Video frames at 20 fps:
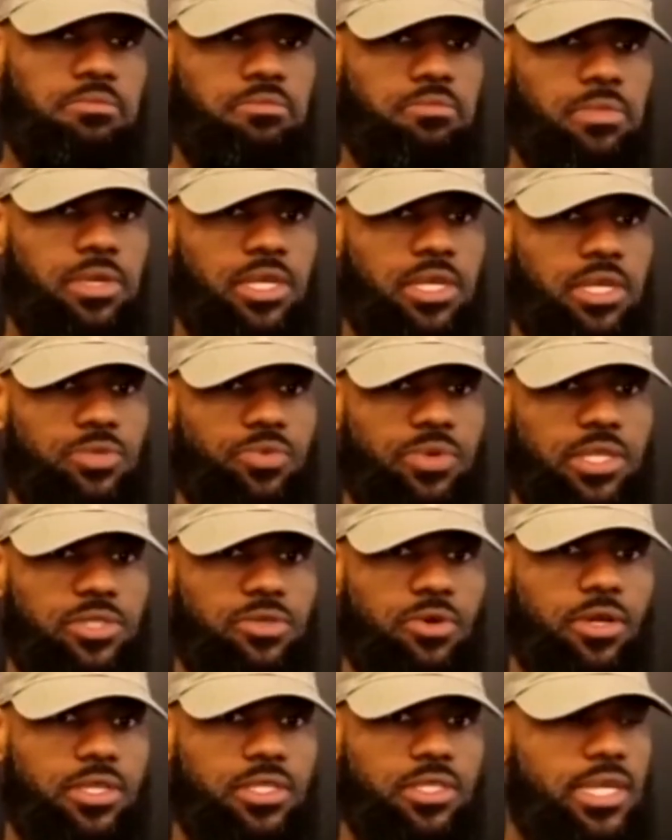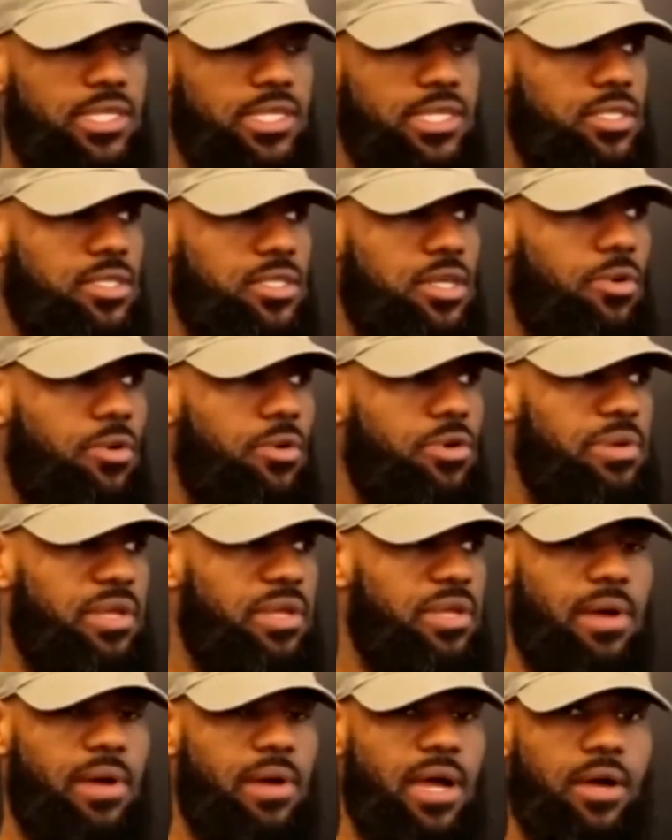It's what this organization has always been
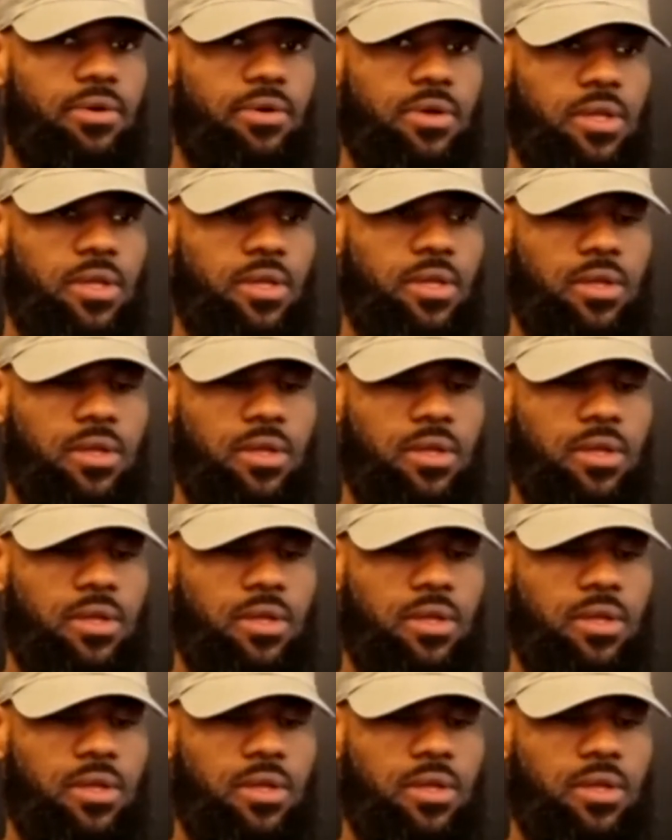about.